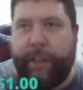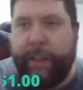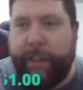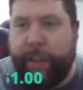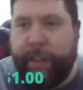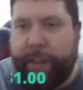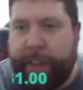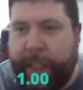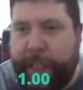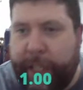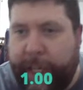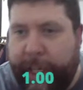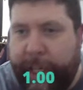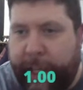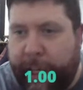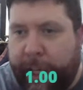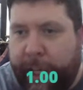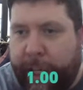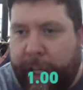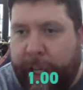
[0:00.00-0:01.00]
today
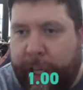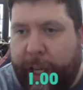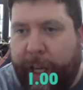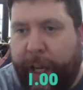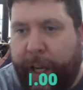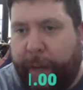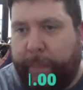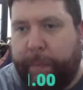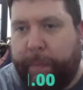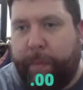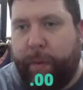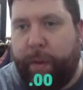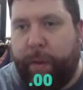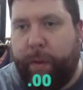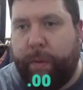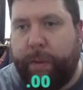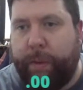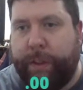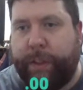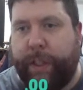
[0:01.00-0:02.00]

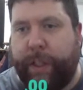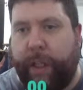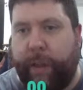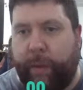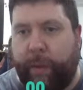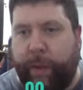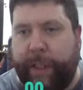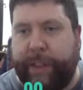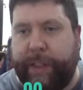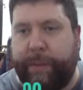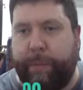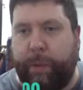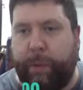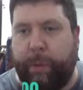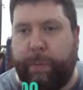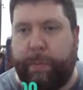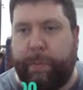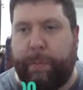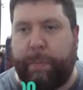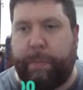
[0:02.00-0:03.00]
was a
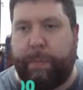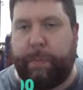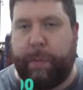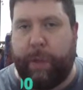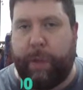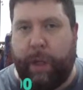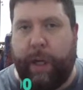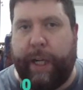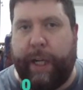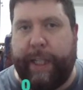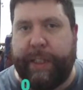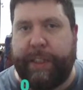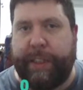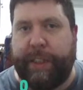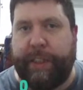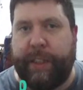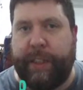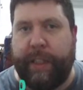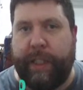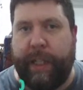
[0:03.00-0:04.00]
reasonable
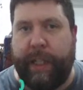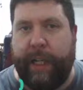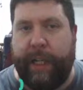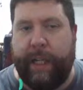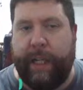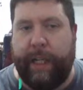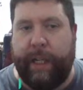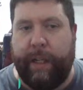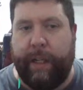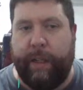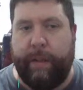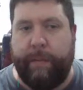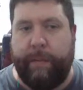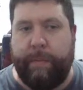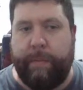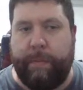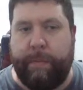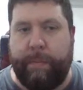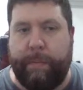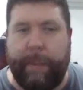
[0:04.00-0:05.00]
price,
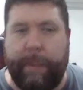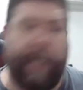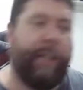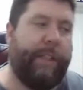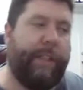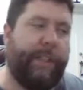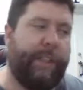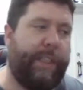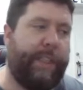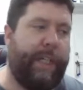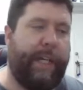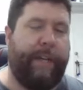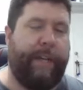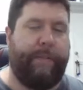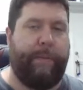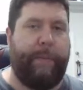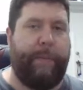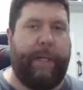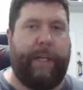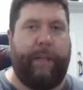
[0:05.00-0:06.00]
but I just didn't have
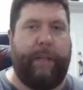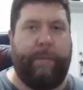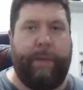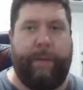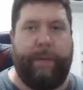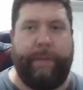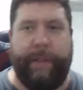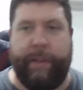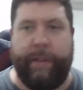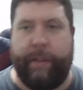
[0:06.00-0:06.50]
the money at the moment.